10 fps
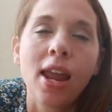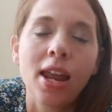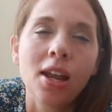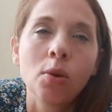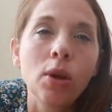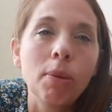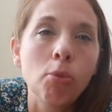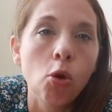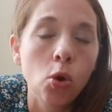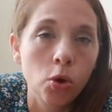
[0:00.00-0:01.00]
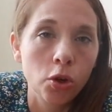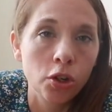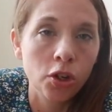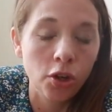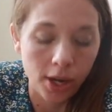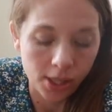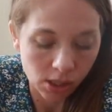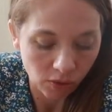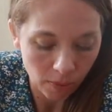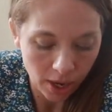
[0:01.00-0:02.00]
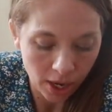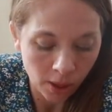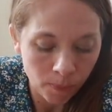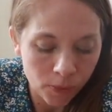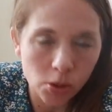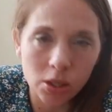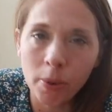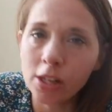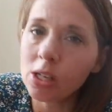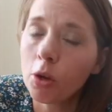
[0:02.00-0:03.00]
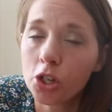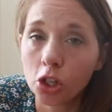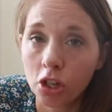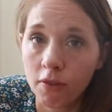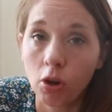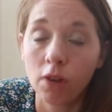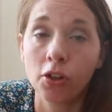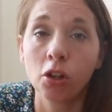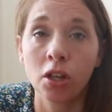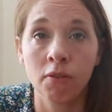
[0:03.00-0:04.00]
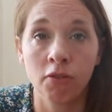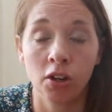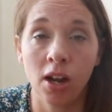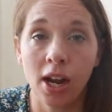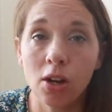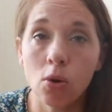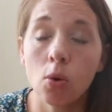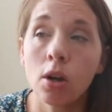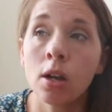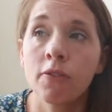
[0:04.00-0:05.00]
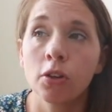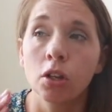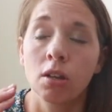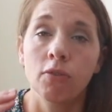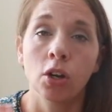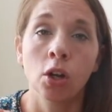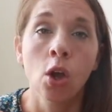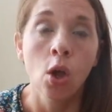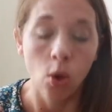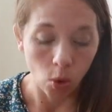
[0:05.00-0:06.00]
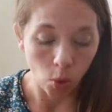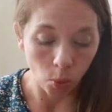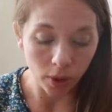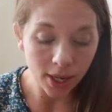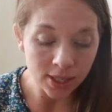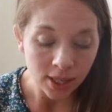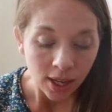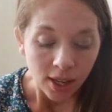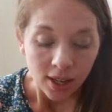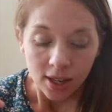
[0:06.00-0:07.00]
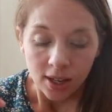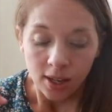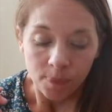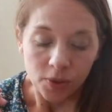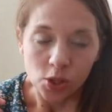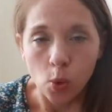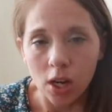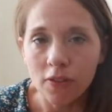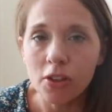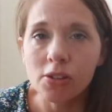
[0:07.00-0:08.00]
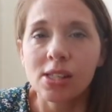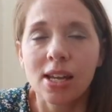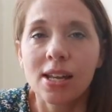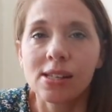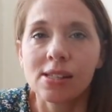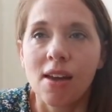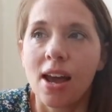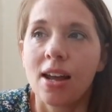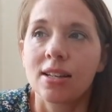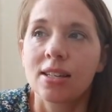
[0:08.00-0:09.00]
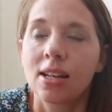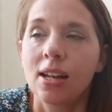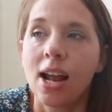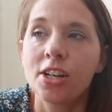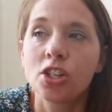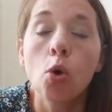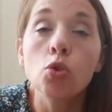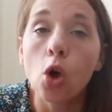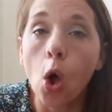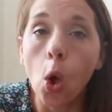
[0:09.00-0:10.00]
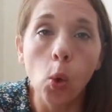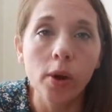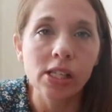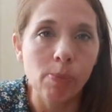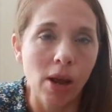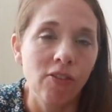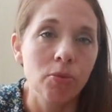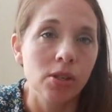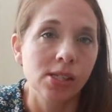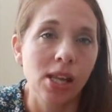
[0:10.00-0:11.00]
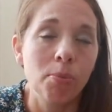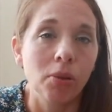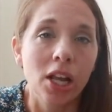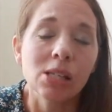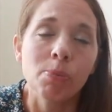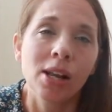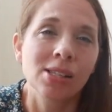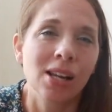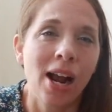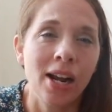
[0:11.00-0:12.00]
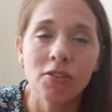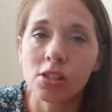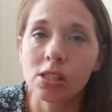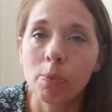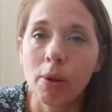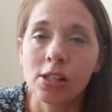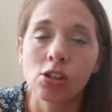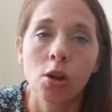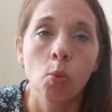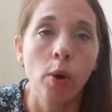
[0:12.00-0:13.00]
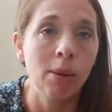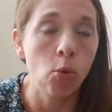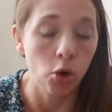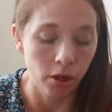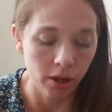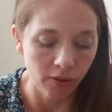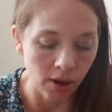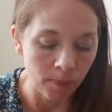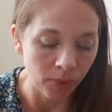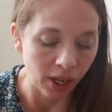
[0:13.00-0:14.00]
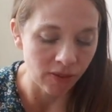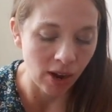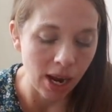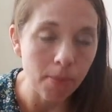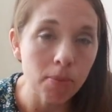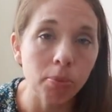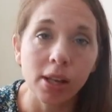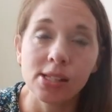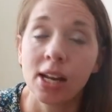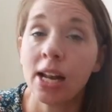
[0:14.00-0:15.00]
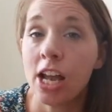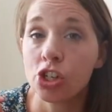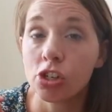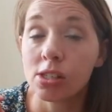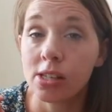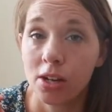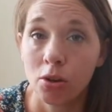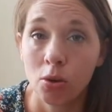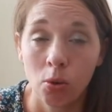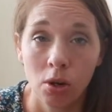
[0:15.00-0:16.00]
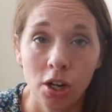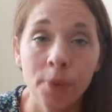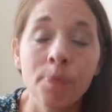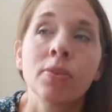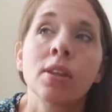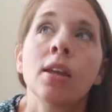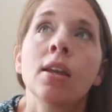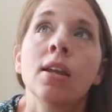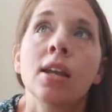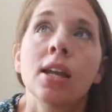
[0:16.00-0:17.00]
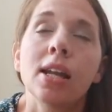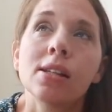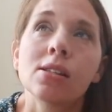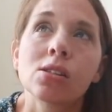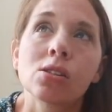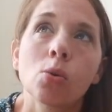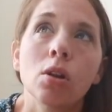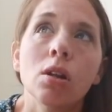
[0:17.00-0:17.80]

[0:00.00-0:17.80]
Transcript: and we bulk ordered grains from there. So it depends on what you're looking for. If you're looking for einkorn, if you're looking for whole wheat, it's one of those things that I don't always buy from the same place because it kind of just depends on where I'm ordering from. Like if I'm placing an Azure standard order, it's sort